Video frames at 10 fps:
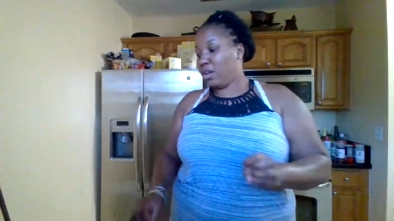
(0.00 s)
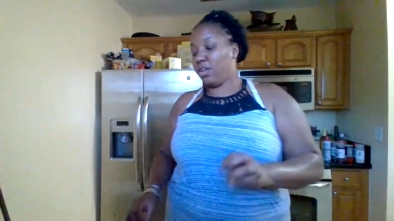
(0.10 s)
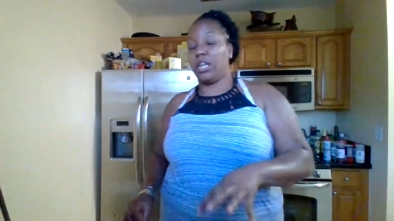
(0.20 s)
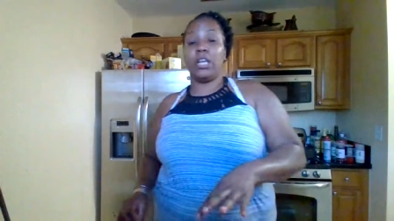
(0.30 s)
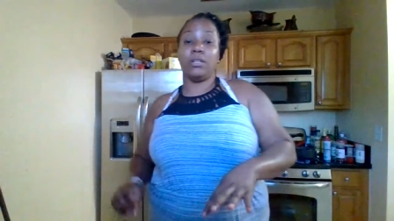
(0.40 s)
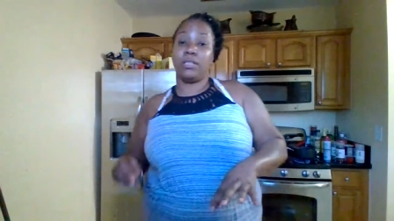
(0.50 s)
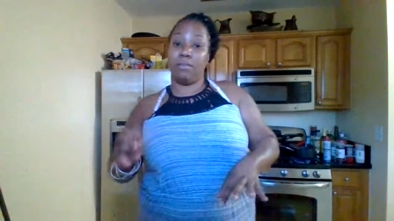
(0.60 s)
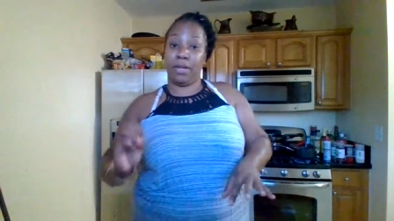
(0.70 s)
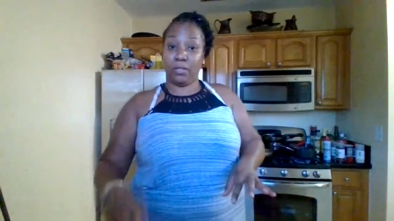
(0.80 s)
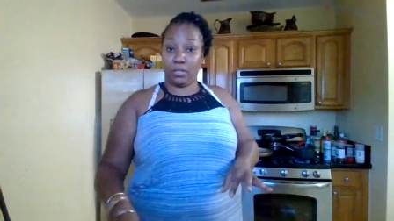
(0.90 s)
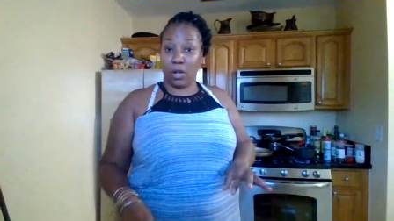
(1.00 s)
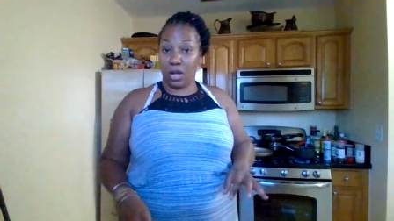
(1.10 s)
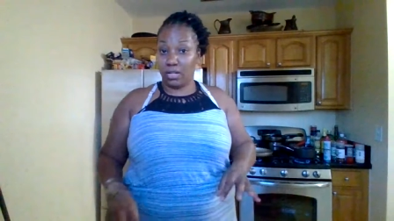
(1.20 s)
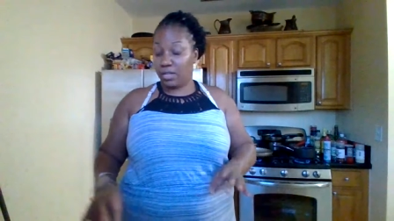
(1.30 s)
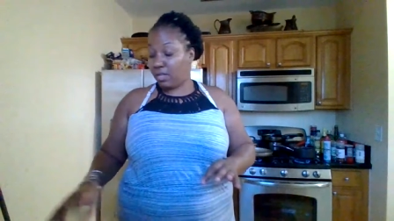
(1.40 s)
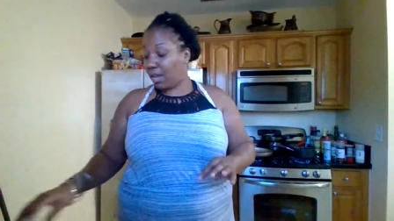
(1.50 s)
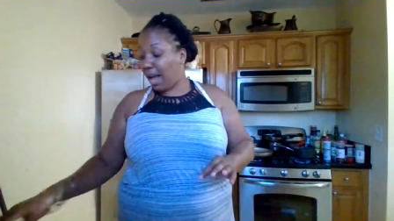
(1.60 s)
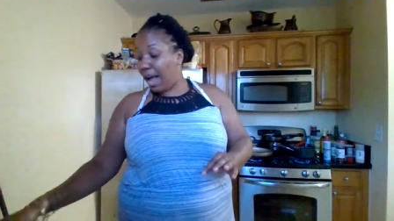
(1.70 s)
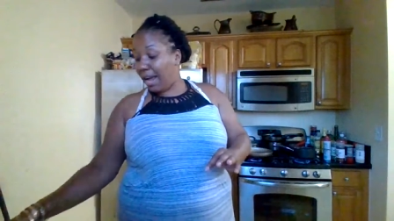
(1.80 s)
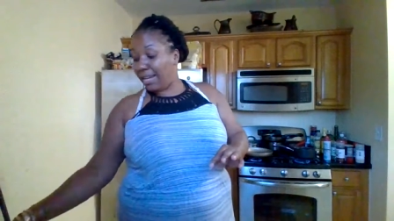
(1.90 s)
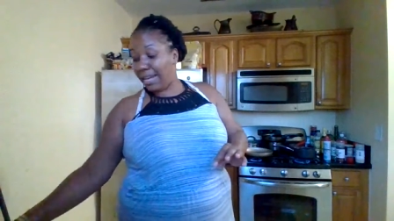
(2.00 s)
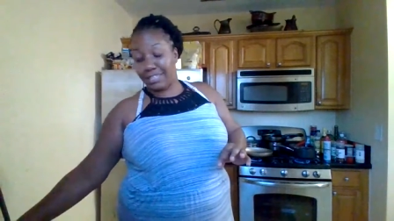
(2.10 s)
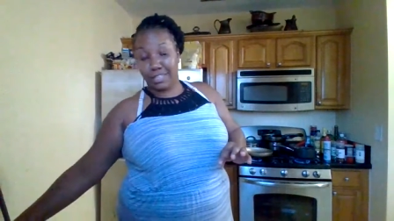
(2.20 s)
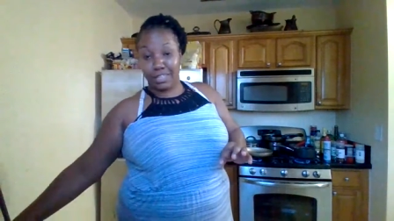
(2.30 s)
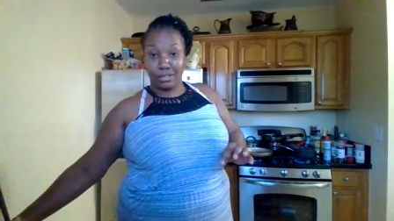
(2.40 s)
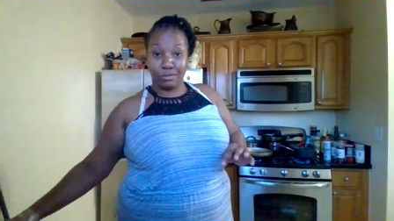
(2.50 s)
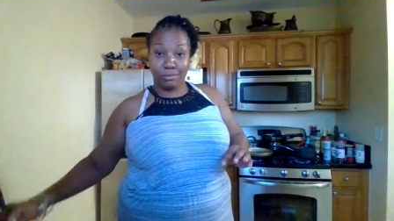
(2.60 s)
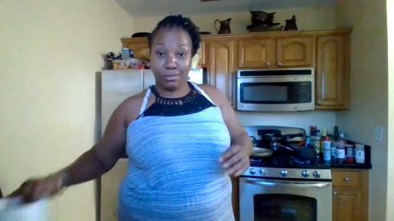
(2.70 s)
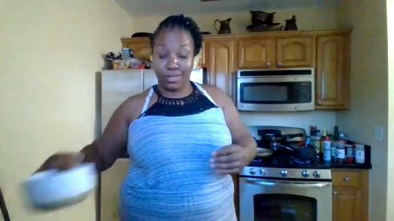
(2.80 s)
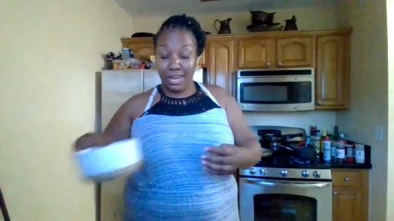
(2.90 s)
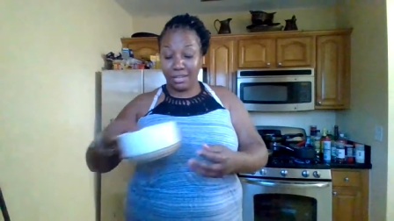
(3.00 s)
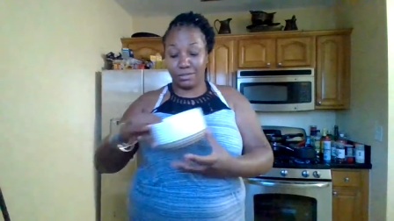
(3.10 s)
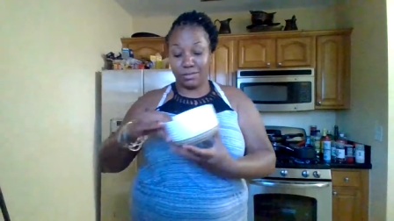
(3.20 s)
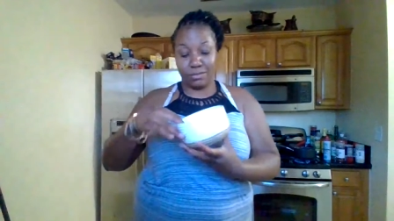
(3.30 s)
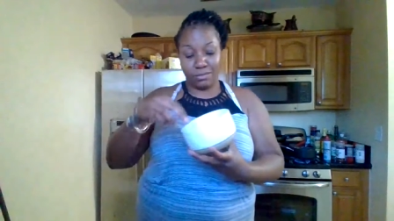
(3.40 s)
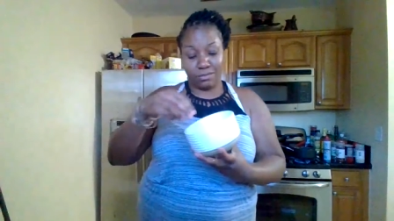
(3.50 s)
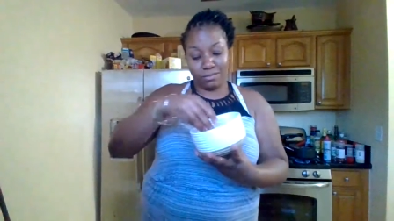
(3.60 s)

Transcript: You can use tomato sauce. I like to use natural